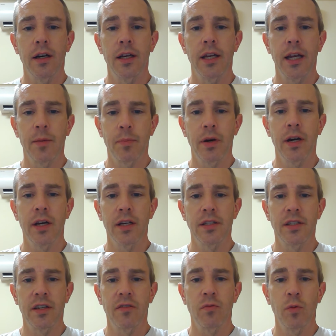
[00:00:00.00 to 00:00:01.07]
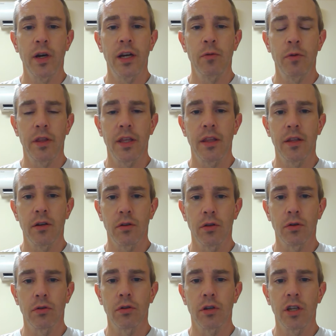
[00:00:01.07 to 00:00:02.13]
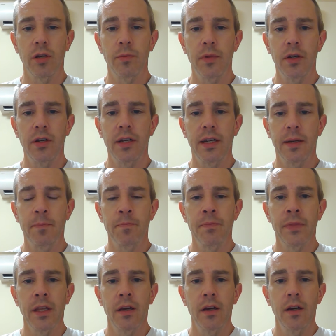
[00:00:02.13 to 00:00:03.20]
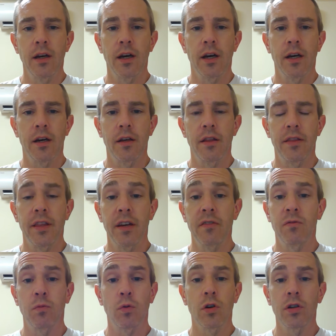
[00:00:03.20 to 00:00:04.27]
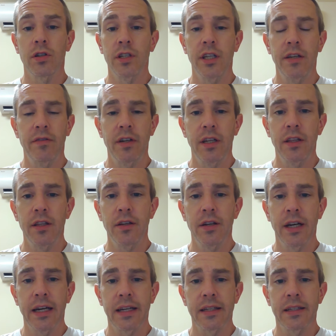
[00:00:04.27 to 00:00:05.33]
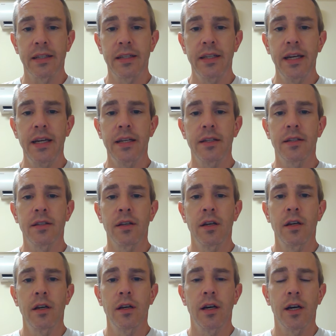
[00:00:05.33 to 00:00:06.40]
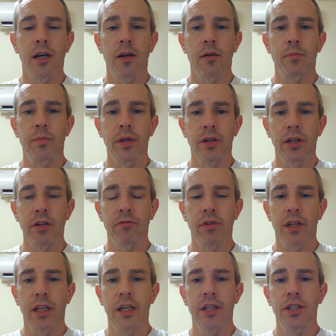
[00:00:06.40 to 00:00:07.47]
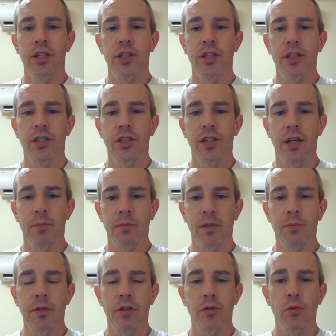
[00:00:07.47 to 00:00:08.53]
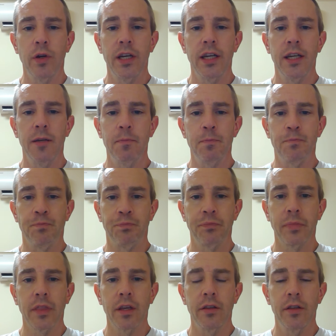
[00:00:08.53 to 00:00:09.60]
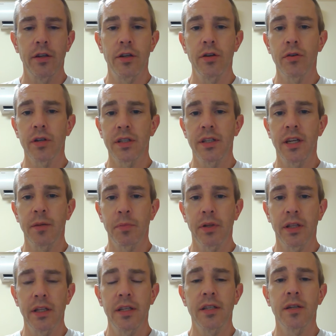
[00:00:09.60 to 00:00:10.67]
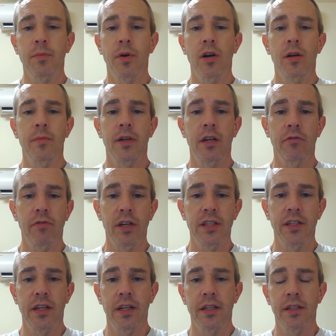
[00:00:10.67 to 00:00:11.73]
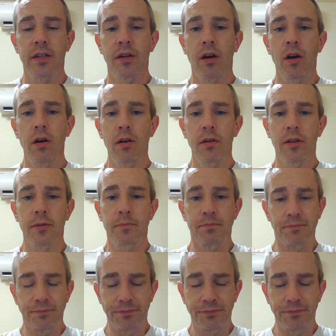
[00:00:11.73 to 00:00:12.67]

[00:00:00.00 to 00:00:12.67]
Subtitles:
in a positive way within their local community. They've worked even in the United States, building relationships between the New York City Police Department and residents in Harlem.